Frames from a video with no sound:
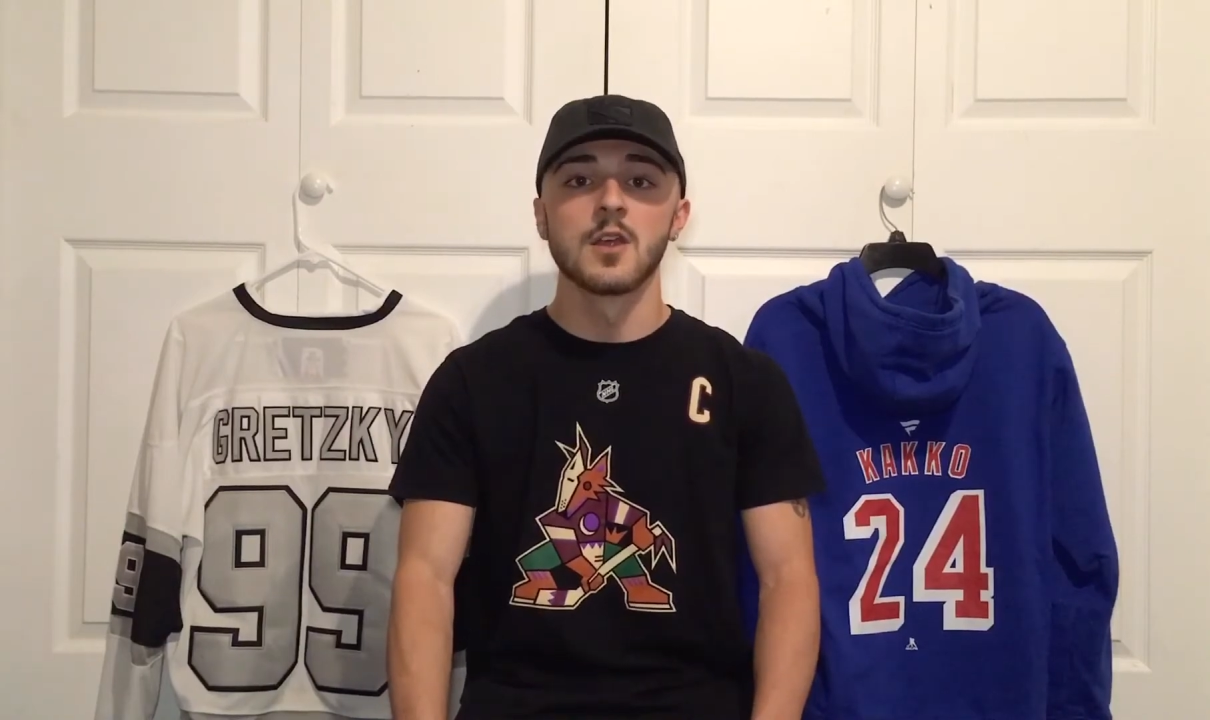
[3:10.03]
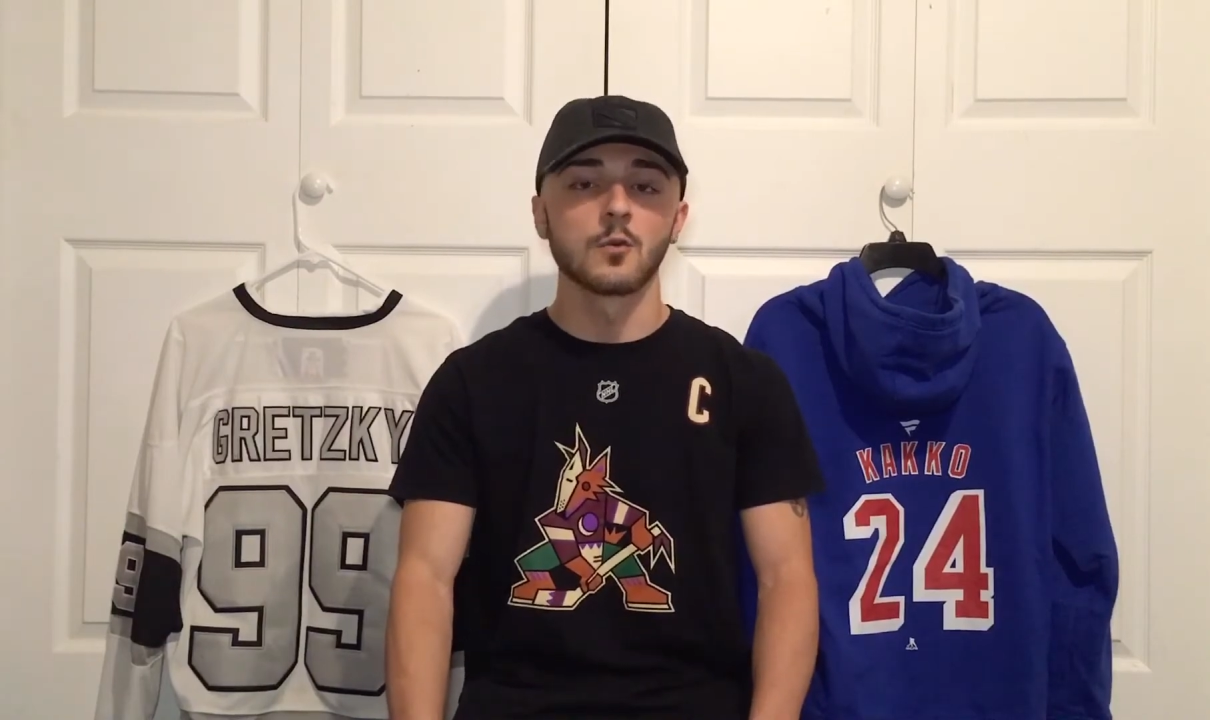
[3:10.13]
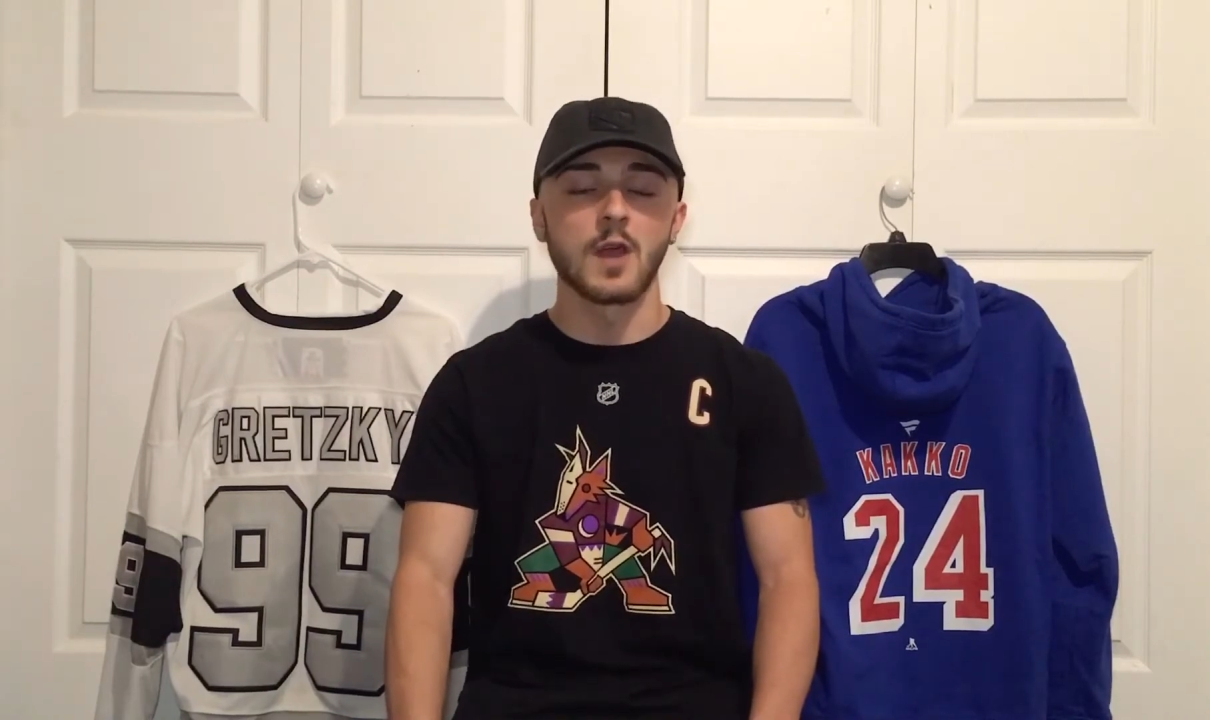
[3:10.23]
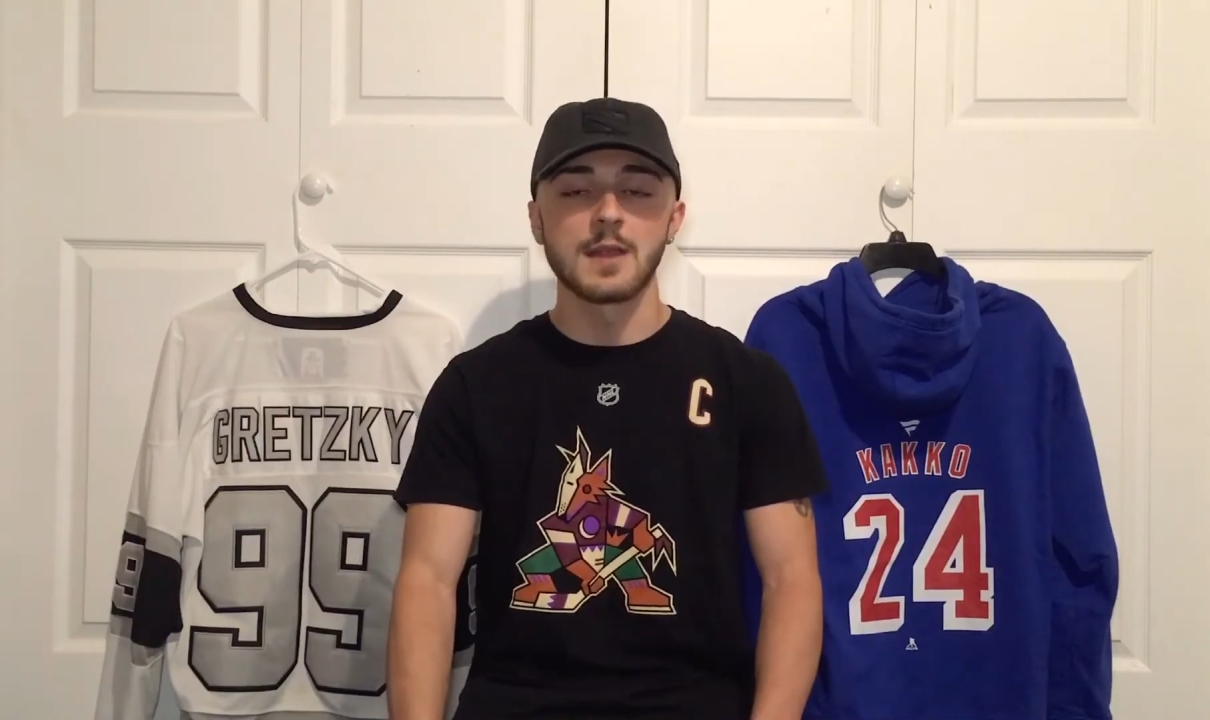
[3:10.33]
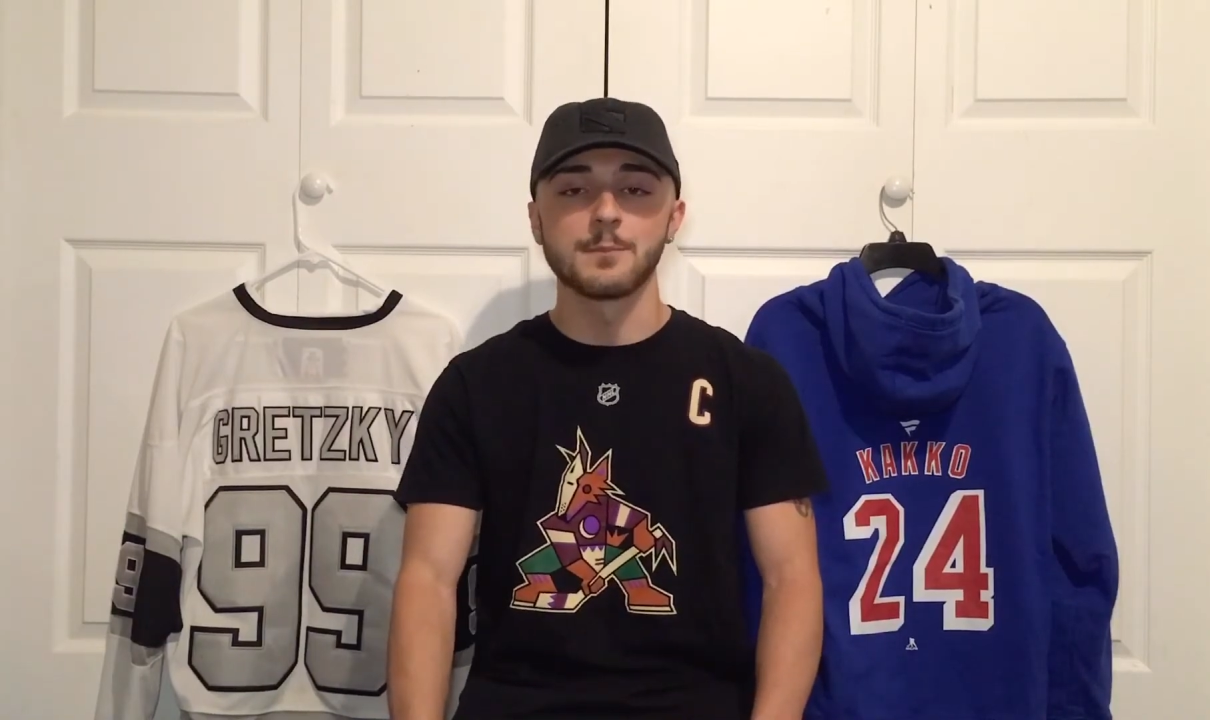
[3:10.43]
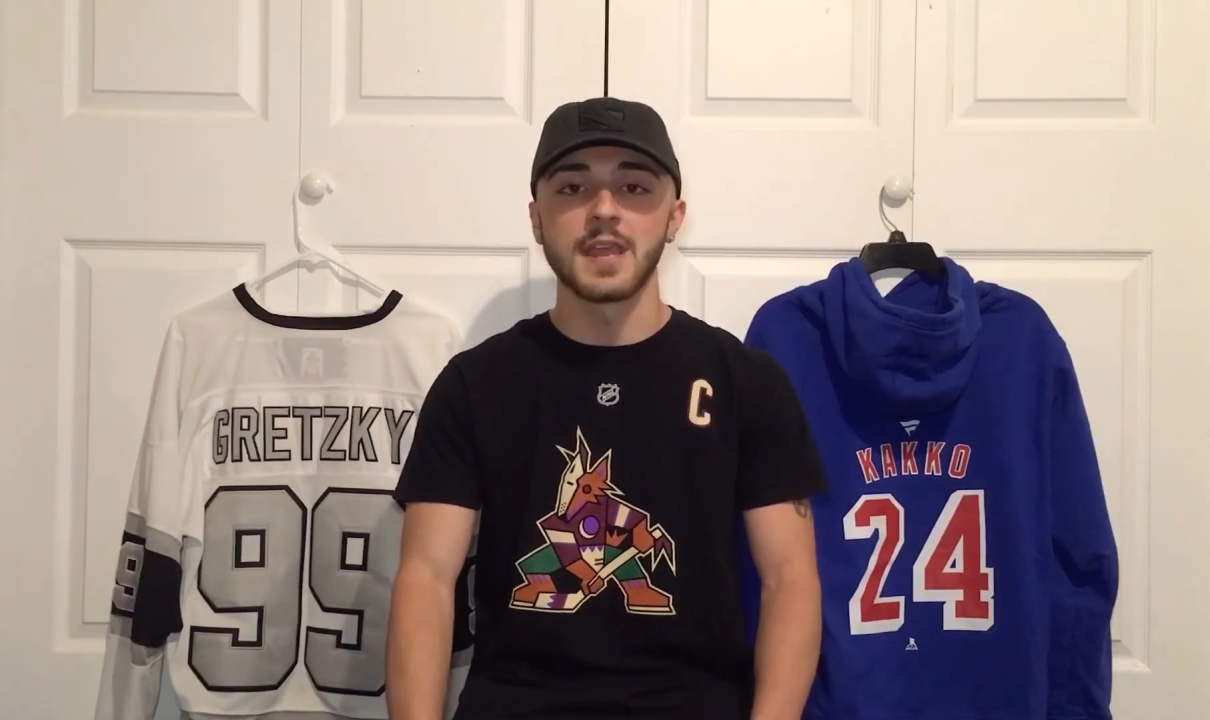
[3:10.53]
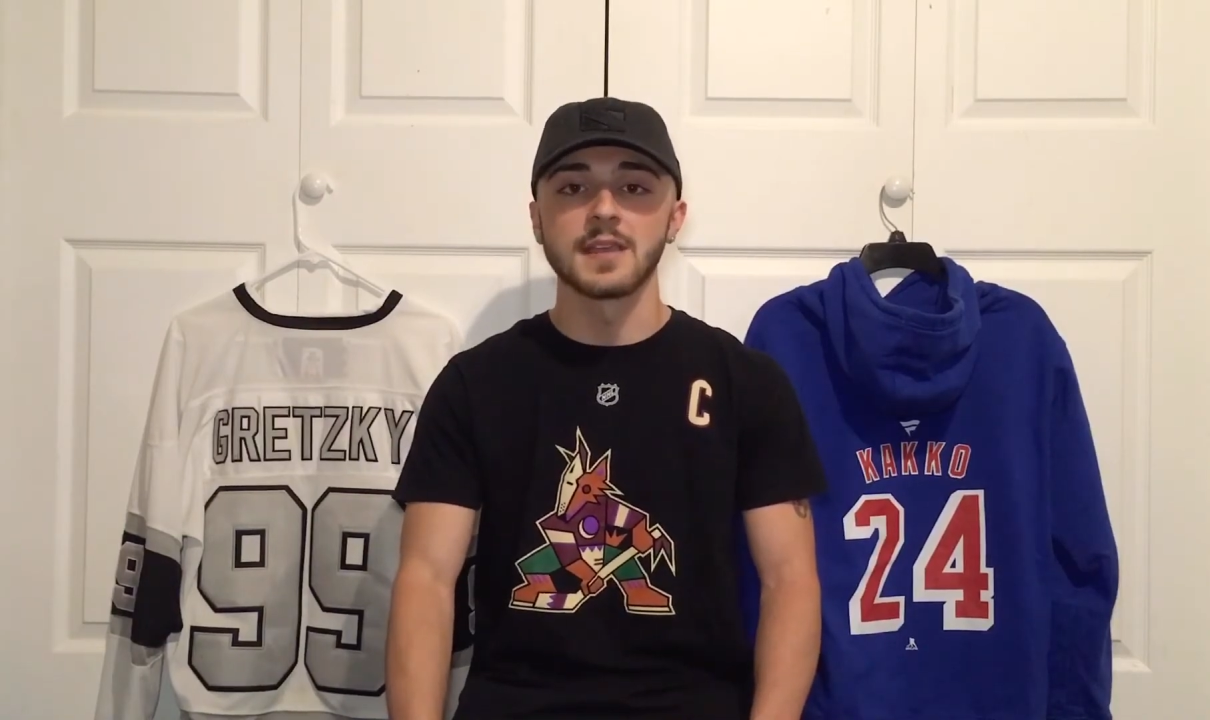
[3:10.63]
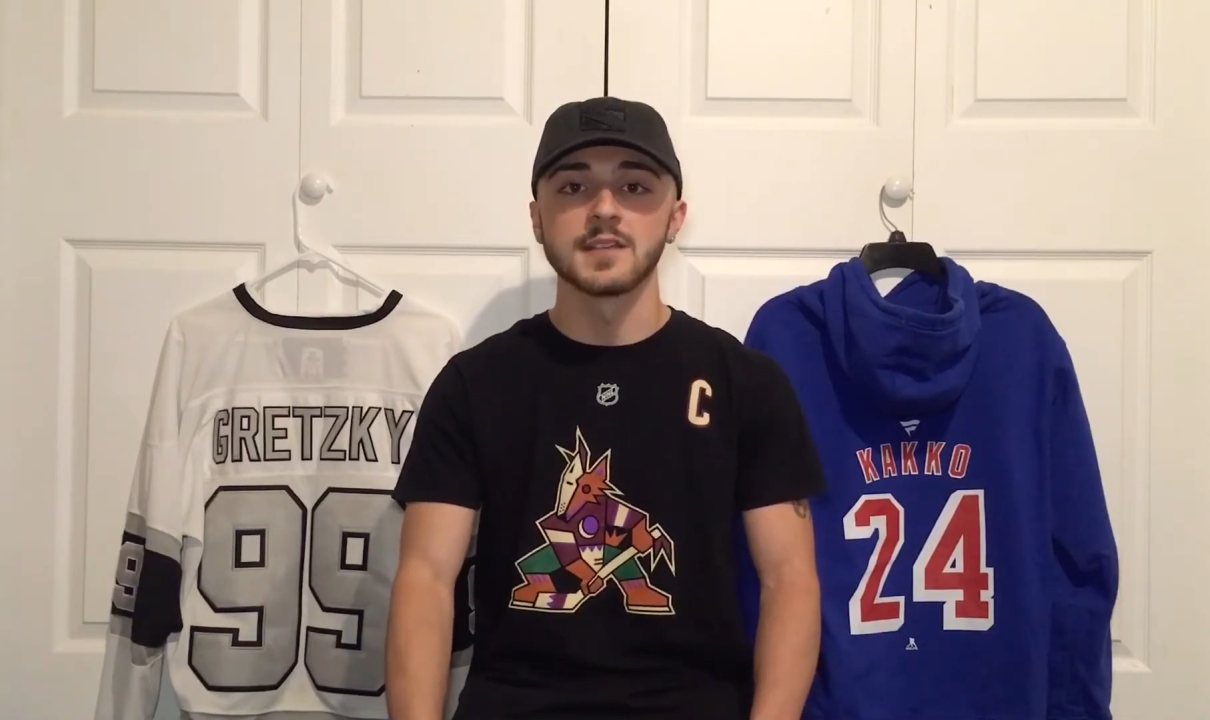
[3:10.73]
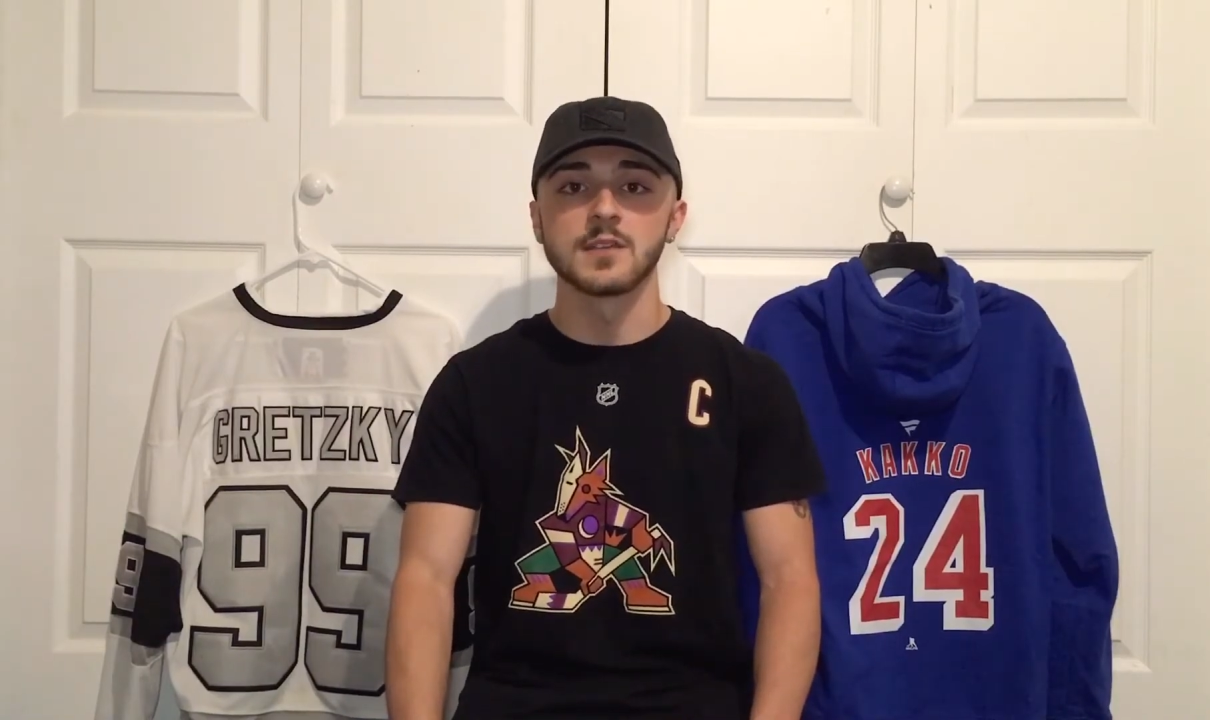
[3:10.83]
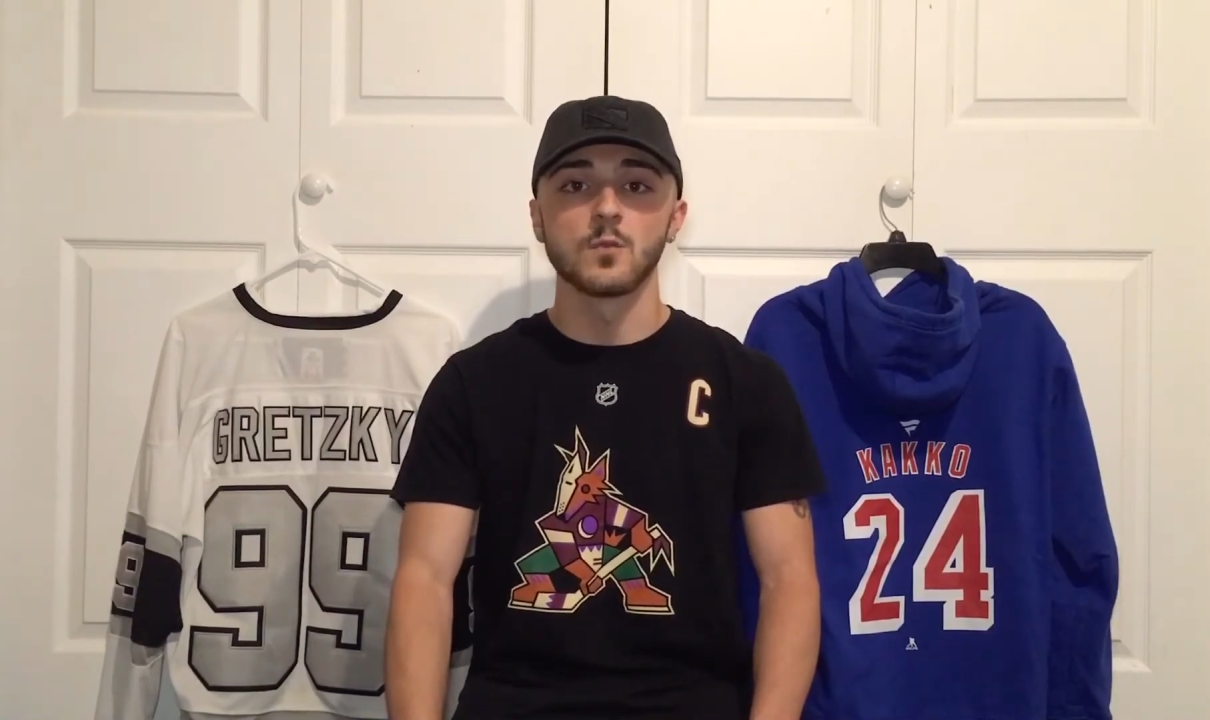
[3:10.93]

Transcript: Ryan Poehling,